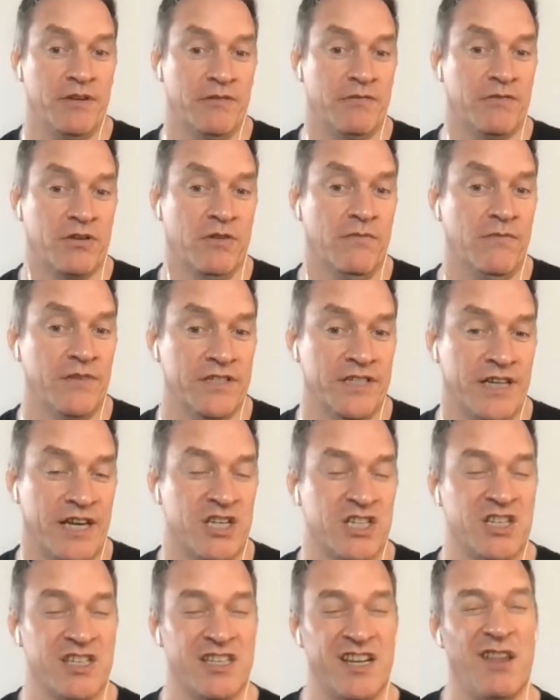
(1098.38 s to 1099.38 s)
yeah.
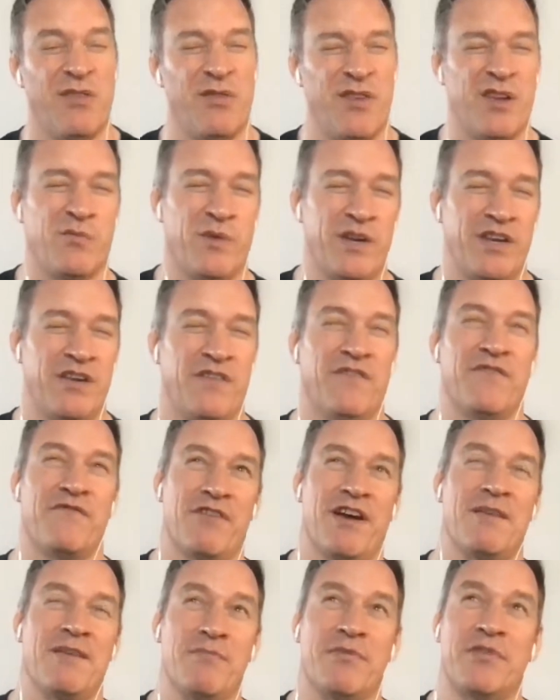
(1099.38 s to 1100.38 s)
conversations. And I think when you yeah.
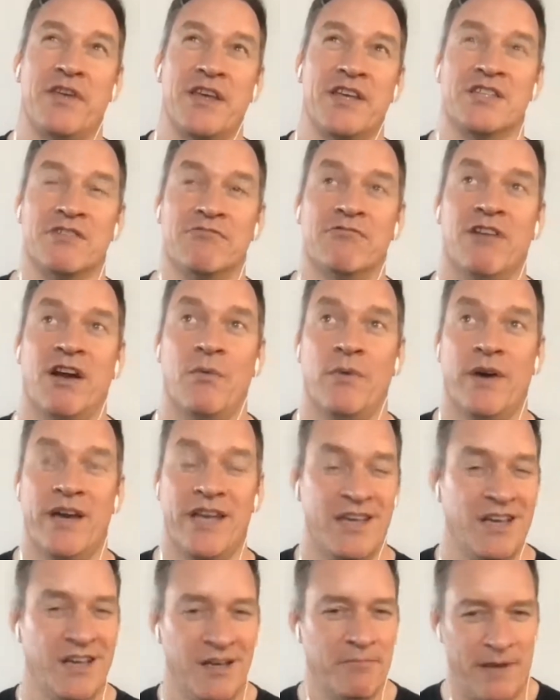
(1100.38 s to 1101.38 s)
frame things the right way,
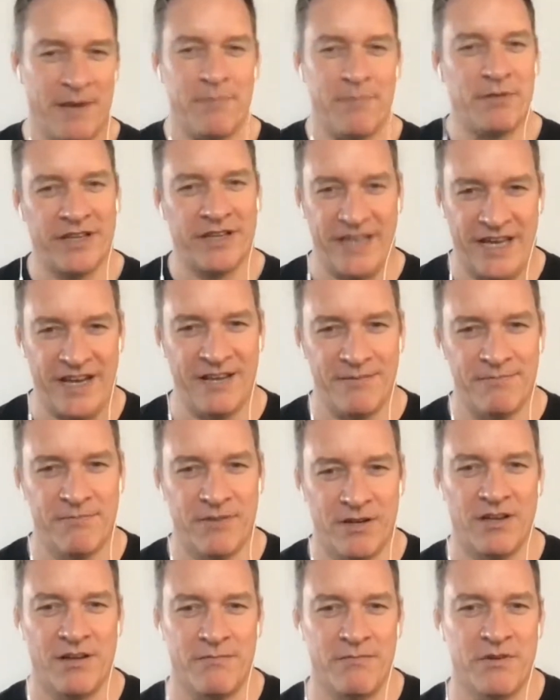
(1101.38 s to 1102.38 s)
people get it.
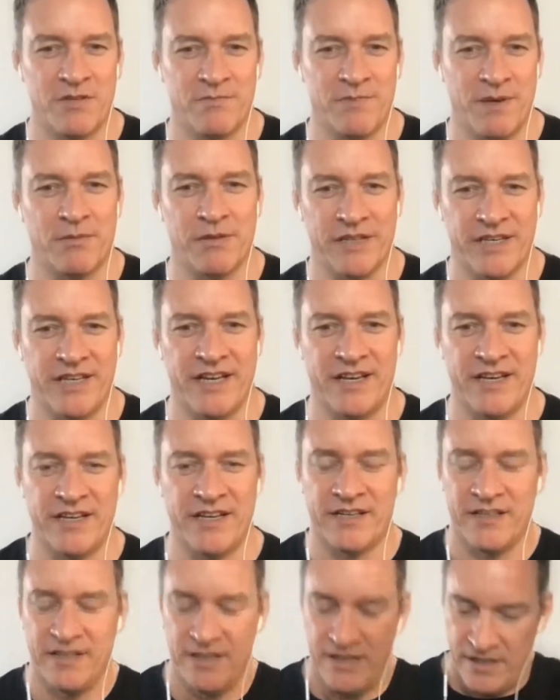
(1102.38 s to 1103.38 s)
Like most people get it,
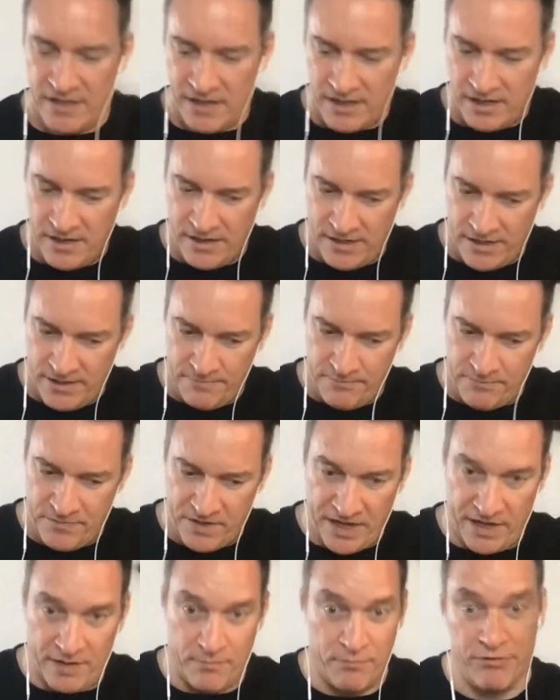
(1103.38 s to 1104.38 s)
um,
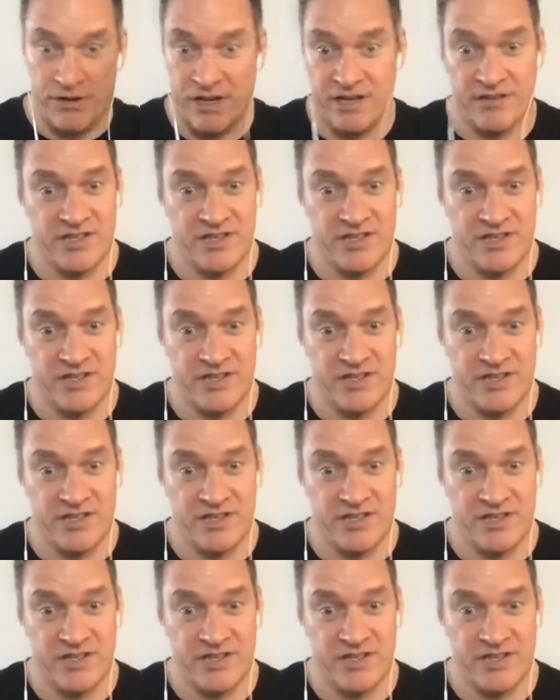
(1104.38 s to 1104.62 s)
and are pretty it's, it's,